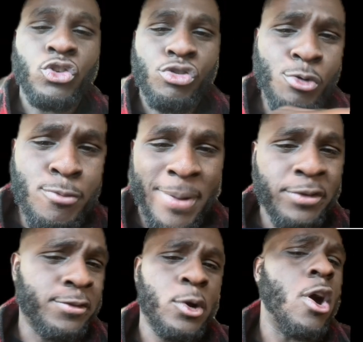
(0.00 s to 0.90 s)
true
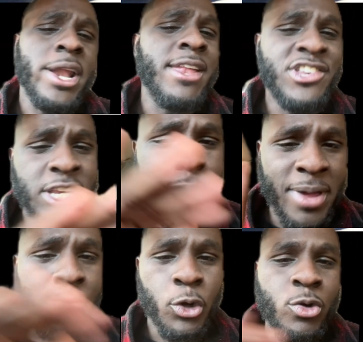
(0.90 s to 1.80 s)
muscle car that GM
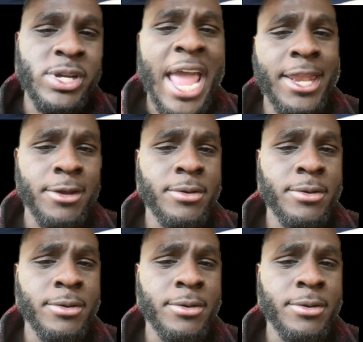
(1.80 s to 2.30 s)
ever created.